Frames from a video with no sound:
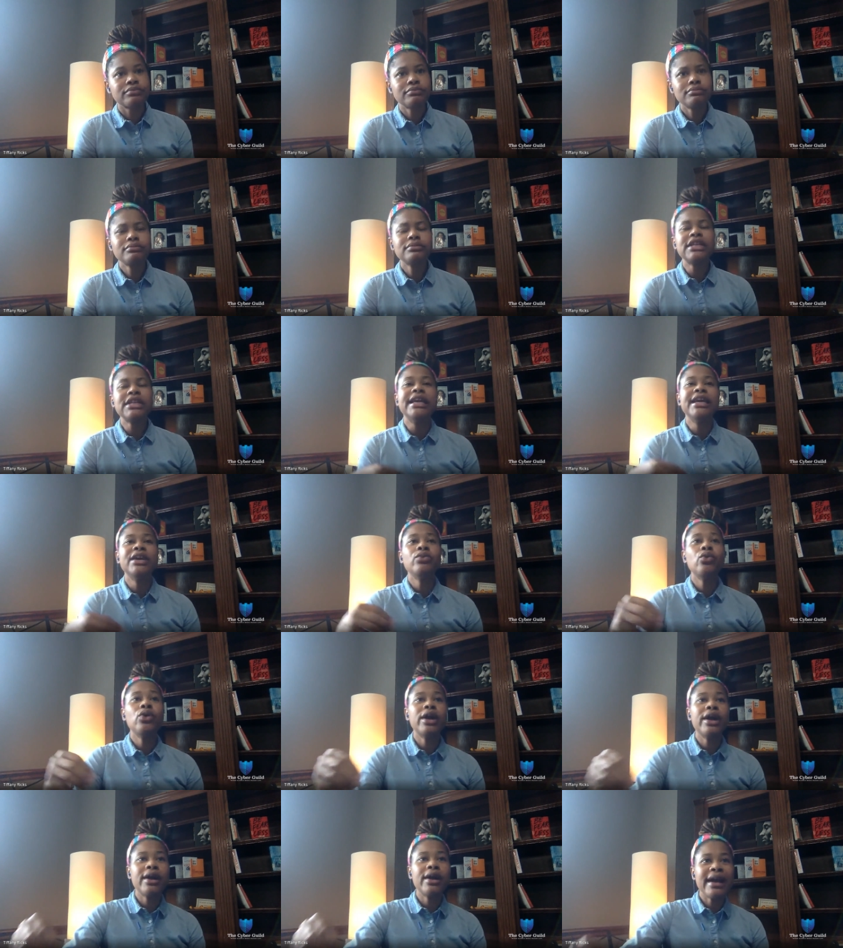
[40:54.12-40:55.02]
And
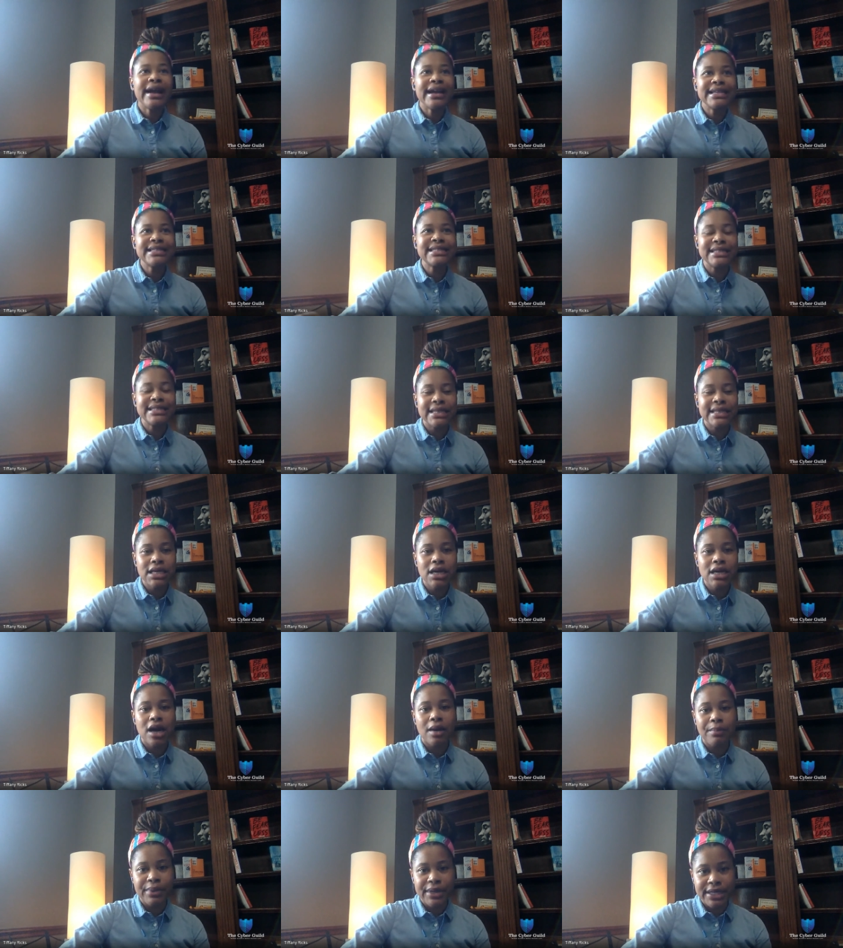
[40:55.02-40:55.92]
where I see
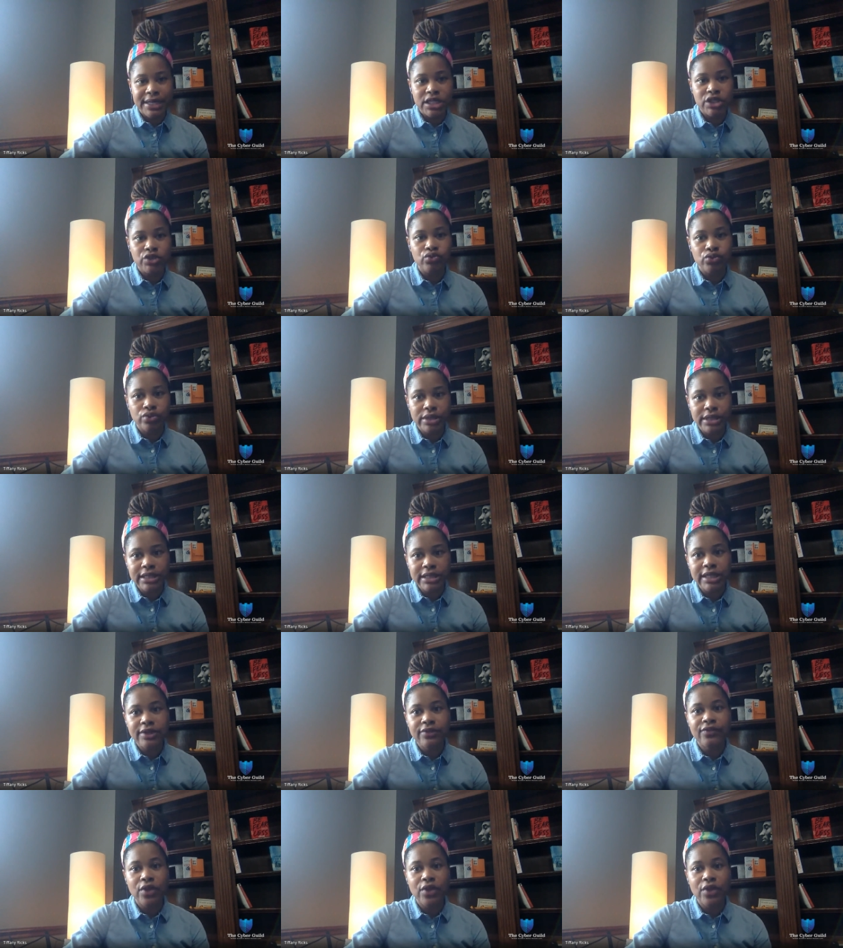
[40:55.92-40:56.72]
companies really